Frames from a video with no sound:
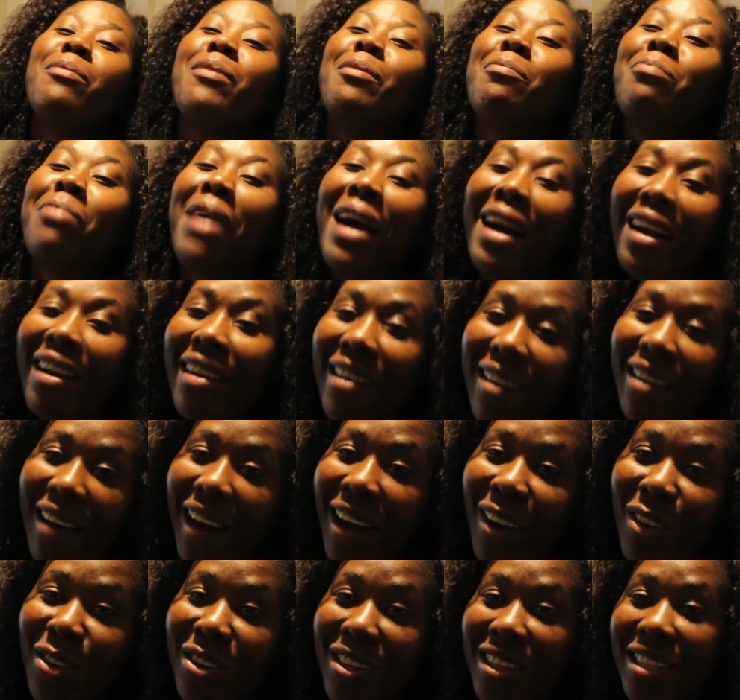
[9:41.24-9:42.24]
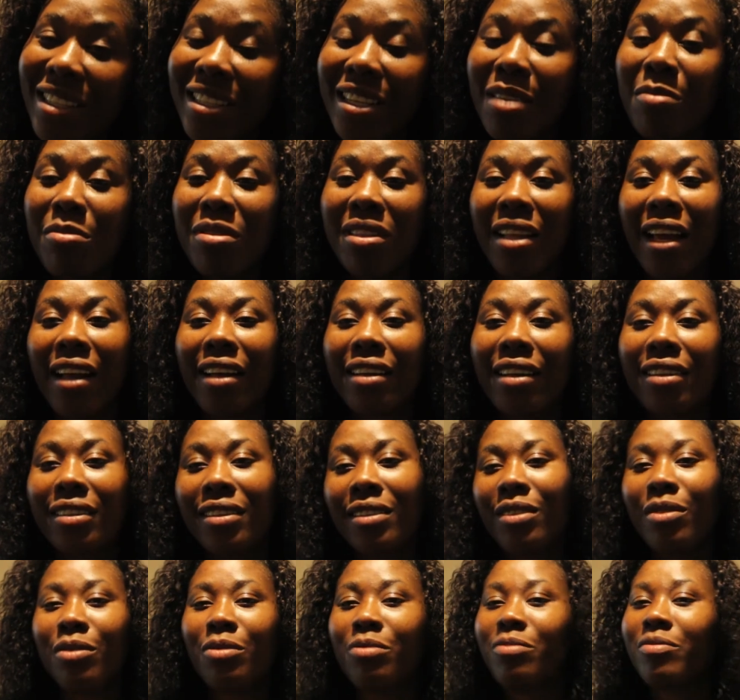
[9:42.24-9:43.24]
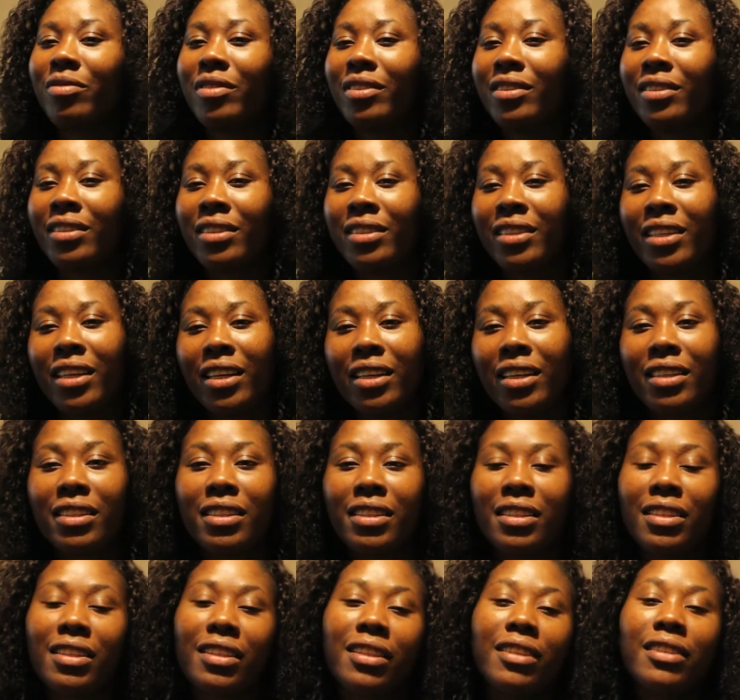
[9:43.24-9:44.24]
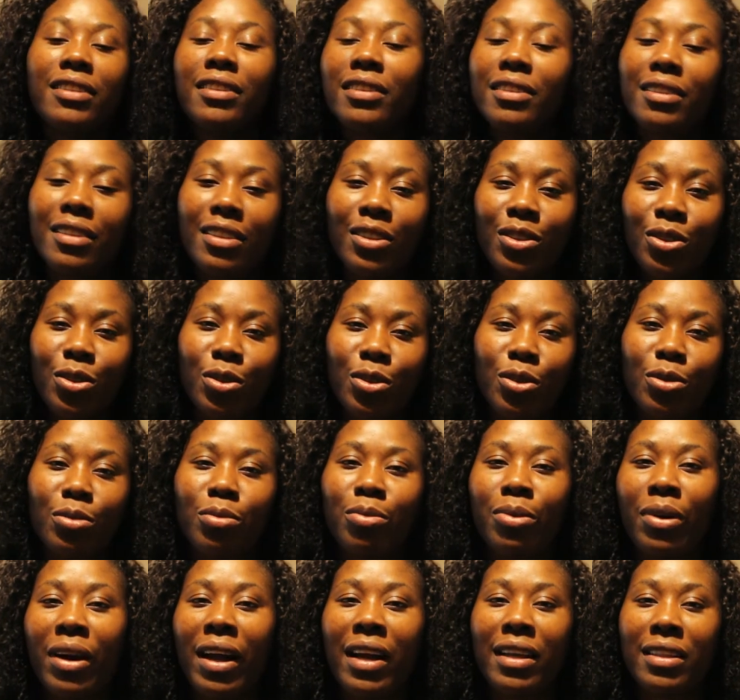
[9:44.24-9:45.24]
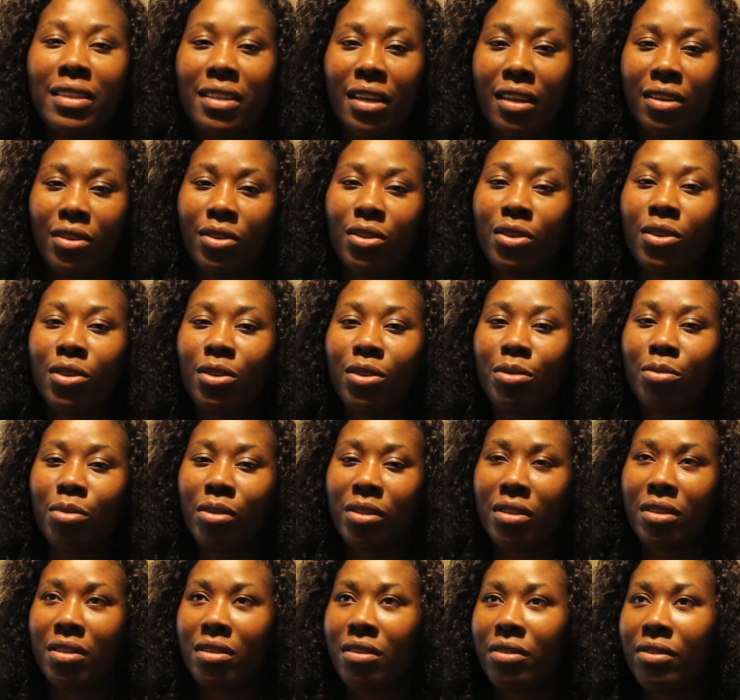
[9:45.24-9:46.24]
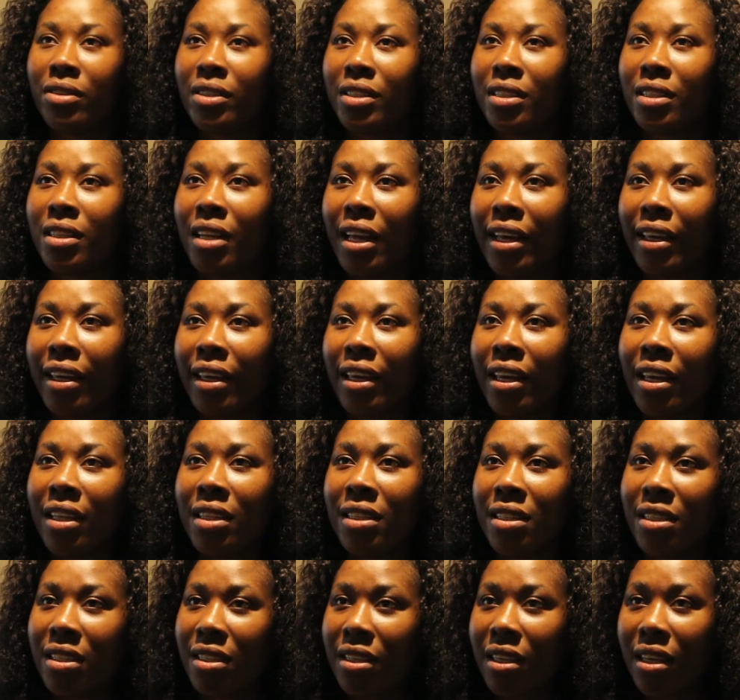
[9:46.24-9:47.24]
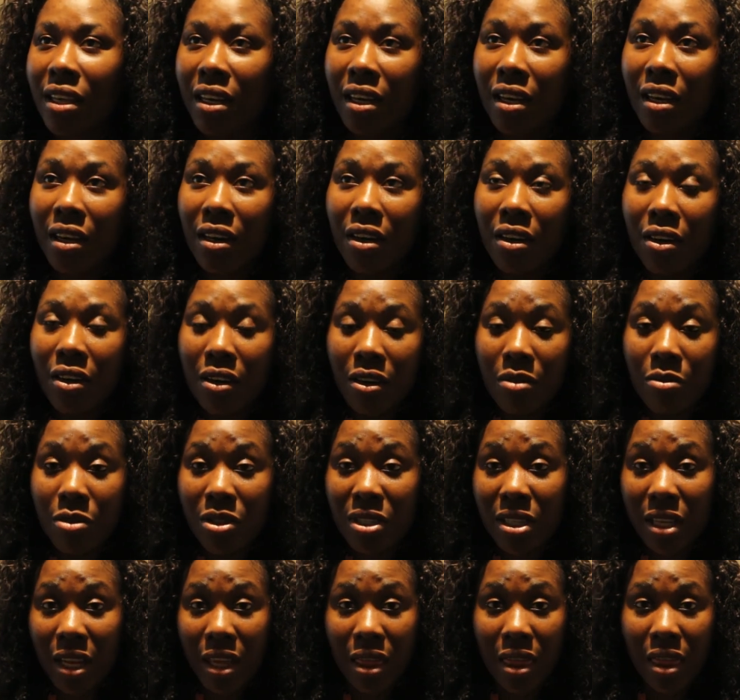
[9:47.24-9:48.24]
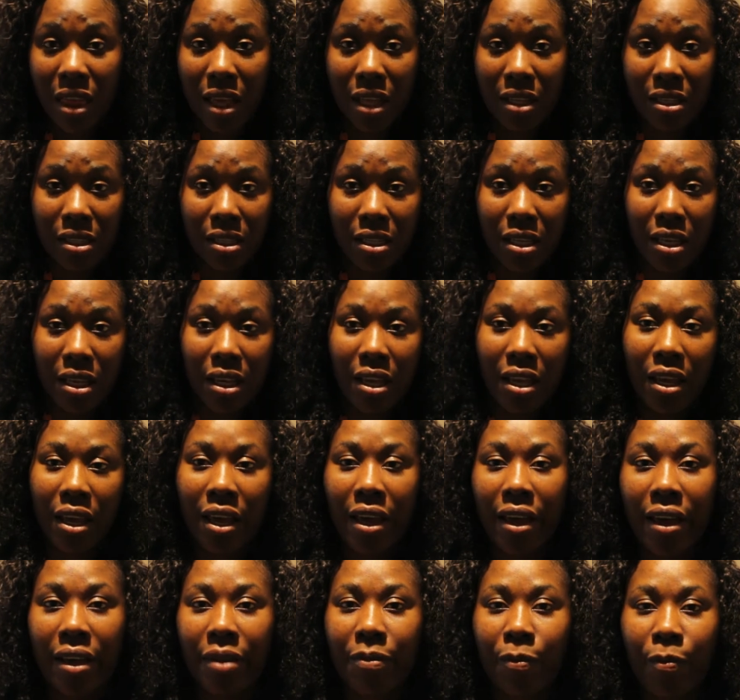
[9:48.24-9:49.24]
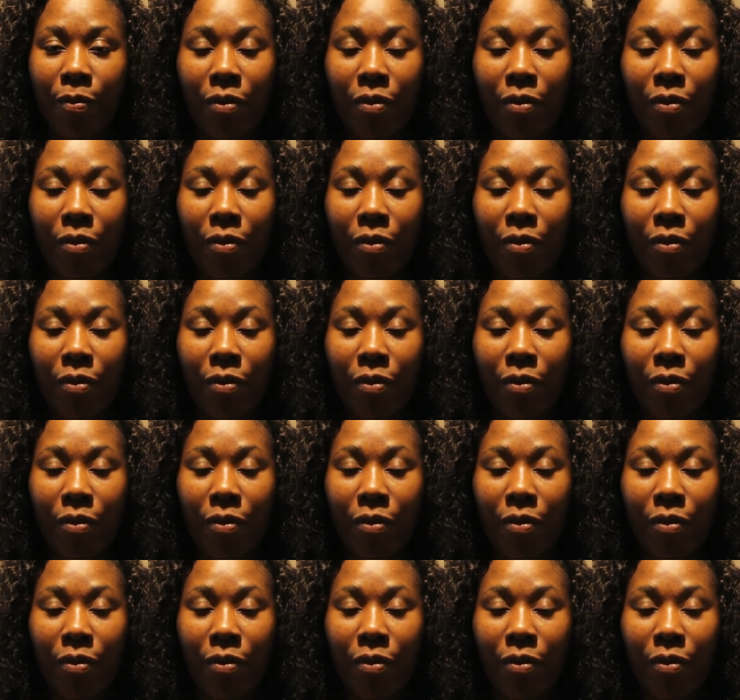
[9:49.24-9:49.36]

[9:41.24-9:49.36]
the background, it seems like the day is still, you know, bright and all, but it's already like it's almost 8:30 here.